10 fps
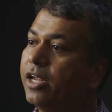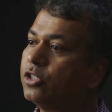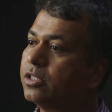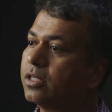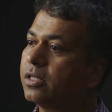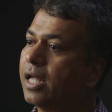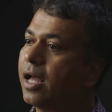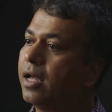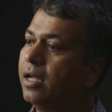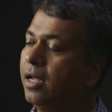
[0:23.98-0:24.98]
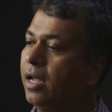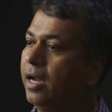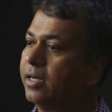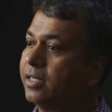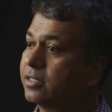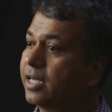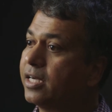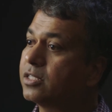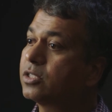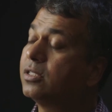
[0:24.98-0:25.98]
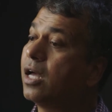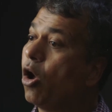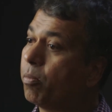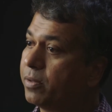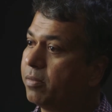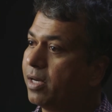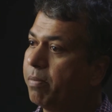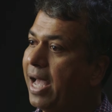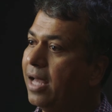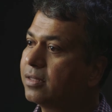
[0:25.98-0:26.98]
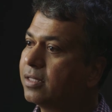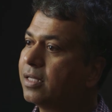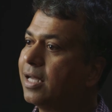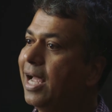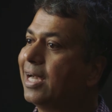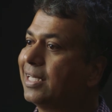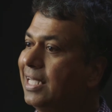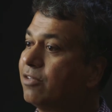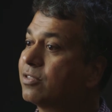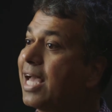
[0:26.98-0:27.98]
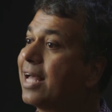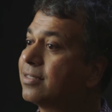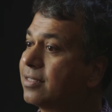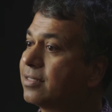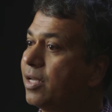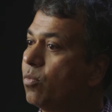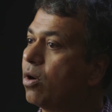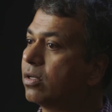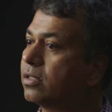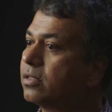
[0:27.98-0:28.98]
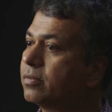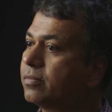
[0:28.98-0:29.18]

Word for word: engine uh, decides the optimal path and gives the answers they want